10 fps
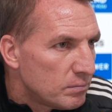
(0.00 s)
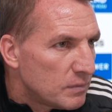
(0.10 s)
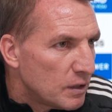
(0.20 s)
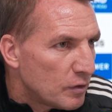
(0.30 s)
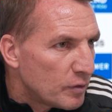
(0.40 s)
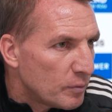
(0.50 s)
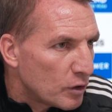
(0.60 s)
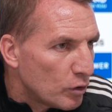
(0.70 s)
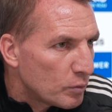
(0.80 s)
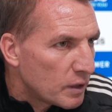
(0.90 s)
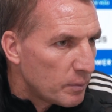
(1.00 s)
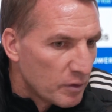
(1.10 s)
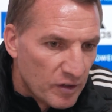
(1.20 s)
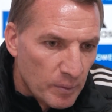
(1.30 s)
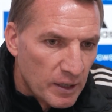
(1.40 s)
you know, from the goalkeeper,
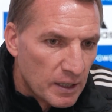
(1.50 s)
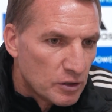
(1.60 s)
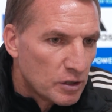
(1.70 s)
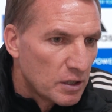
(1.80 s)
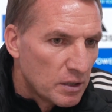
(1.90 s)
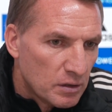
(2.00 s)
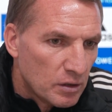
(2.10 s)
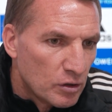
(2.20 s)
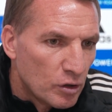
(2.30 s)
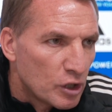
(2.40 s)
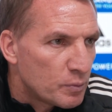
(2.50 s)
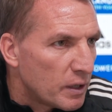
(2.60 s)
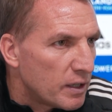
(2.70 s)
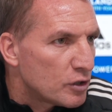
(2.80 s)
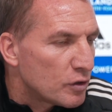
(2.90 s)
Fabianski, good
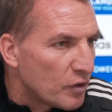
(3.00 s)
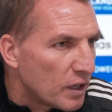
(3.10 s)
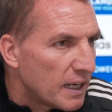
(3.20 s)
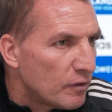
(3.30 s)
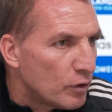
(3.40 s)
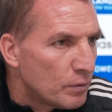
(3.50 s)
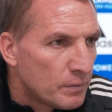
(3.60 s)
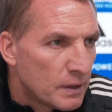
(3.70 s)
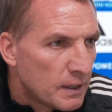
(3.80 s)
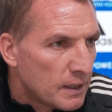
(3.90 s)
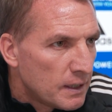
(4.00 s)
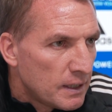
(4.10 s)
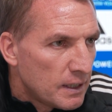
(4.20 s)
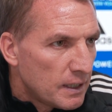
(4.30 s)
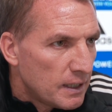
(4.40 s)
experience of the level.
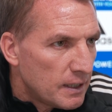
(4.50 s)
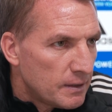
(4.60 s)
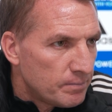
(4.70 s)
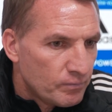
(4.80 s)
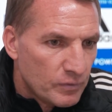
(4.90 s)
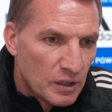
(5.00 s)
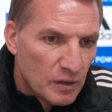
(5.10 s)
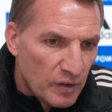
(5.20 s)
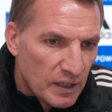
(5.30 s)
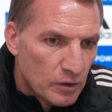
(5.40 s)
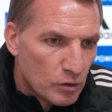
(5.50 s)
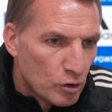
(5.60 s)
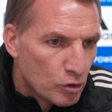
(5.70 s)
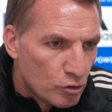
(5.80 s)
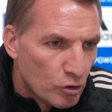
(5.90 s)
The defenders
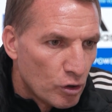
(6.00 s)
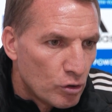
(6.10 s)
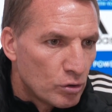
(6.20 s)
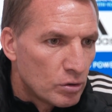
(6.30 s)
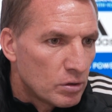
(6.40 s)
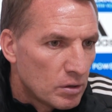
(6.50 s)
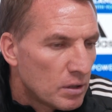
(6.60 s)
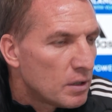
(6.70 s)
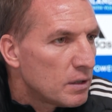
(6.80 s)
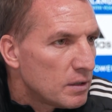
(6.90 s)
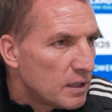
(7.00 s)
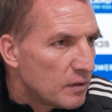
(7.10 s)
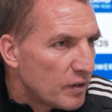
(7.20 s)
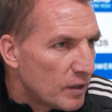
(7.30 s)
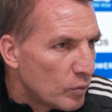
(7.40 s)
are strong. They
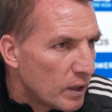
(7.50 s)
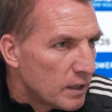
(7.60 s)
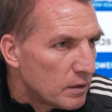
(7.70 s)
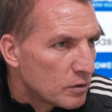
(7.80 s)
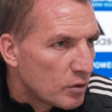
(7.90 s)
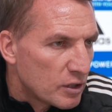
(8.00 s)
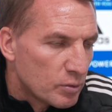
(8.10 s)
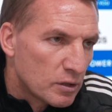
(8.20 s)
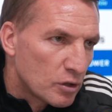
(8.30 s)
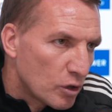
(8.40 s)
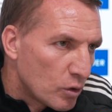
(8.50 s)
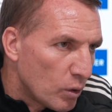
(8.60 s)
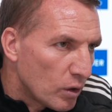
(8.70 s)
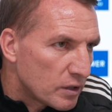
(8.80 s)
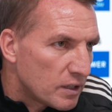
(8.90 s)
defend well. Cresswell's got
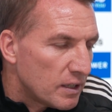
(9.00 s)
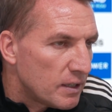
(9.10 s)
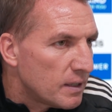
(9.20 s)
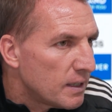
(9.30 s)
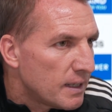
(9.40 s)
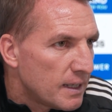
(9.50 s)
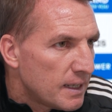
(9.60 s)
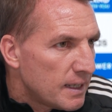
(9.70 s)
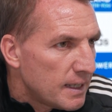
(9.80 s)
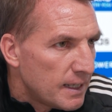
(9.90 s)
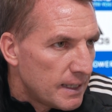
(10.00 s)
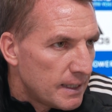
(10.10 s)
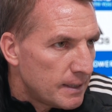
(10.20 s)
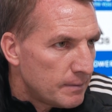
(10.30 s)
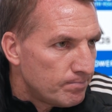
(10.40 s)
quality.
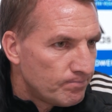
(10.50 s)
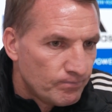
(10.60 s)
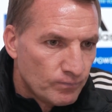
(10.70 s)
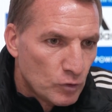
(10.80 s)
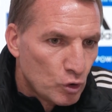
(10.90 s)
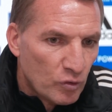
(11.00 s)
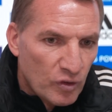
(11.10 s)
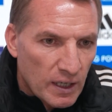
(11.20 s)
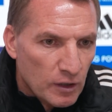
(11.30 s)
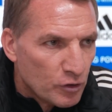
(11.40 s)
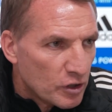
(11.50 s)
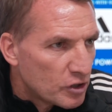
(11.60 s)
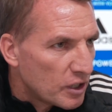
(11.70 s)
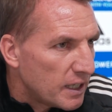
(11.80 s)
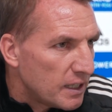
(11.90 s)
Sofal on the
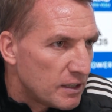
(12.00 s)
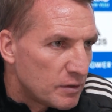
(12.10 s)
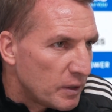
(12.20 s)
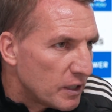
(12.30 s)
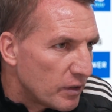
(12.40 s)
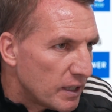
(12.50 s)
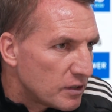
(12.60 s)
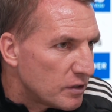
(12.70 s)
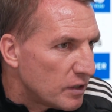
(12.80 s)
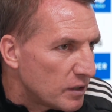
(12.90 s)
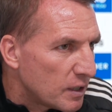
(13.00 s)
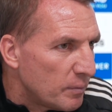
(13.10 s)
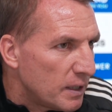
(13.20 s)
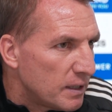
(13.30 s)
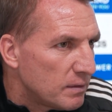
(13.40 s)
side, he's been great since he's come
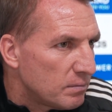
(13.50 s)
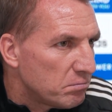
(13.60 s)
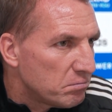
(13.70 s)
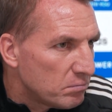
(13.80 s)
in.